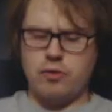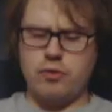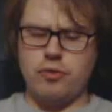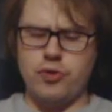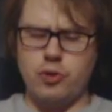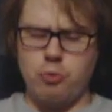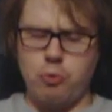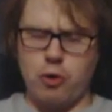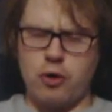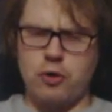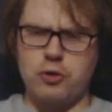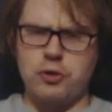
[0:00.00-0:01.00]
The
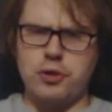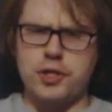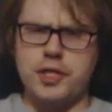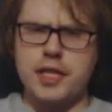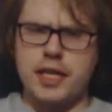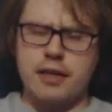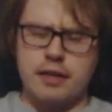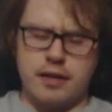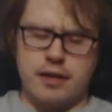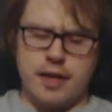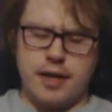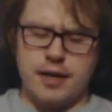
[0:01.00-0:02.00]
world
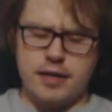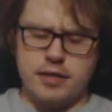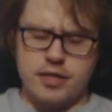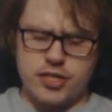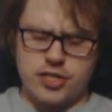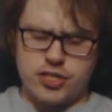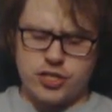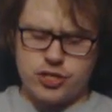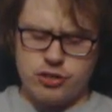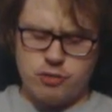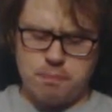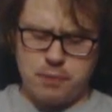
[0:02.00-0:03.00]
is
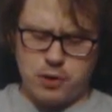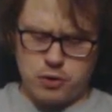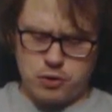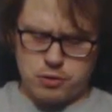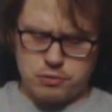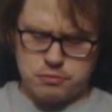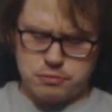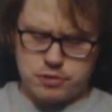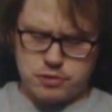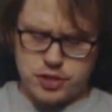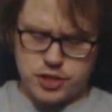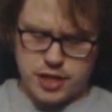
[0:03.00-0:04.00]
super
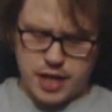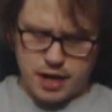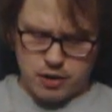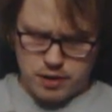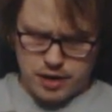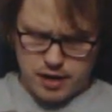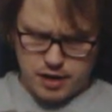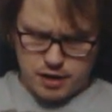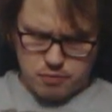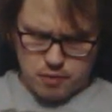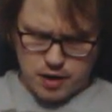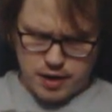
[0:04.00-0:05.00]
scary
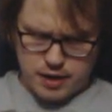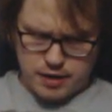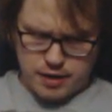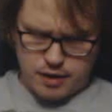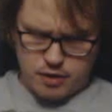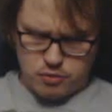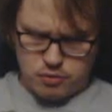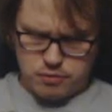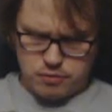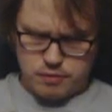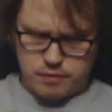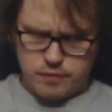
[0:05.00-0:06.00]
right now,
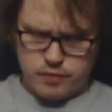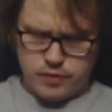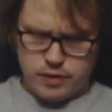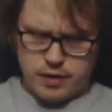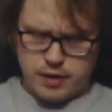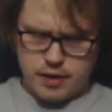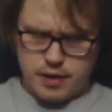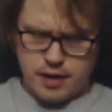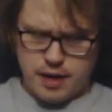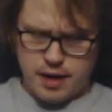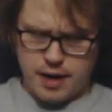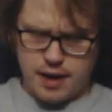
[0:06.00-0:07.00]

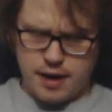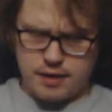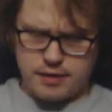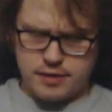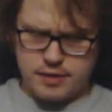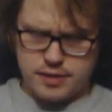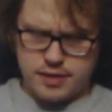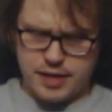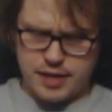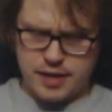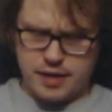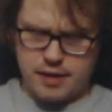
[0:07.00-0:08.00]
and
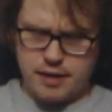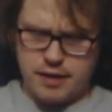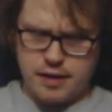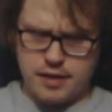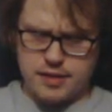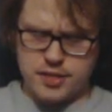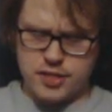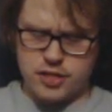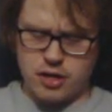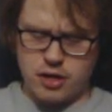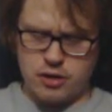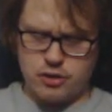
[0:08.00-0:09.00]
it's
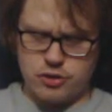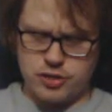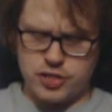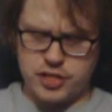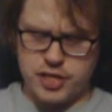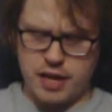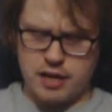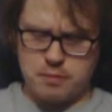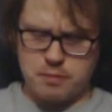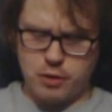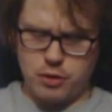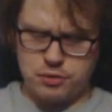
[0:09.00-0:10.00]

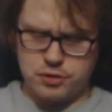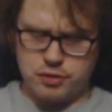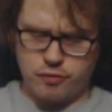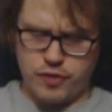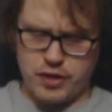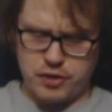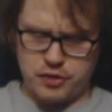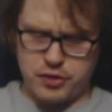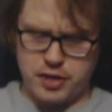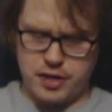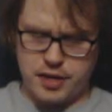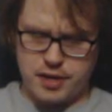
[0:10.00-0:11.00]
understandable to feel the
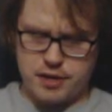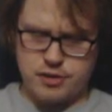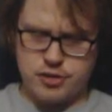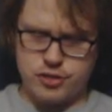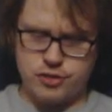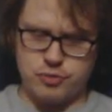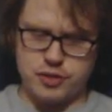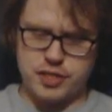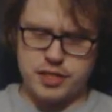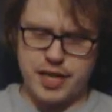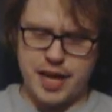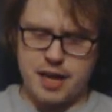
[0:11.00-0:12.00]
need to
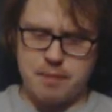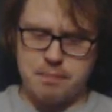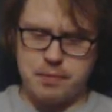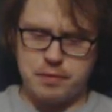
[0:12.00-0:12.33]
escape,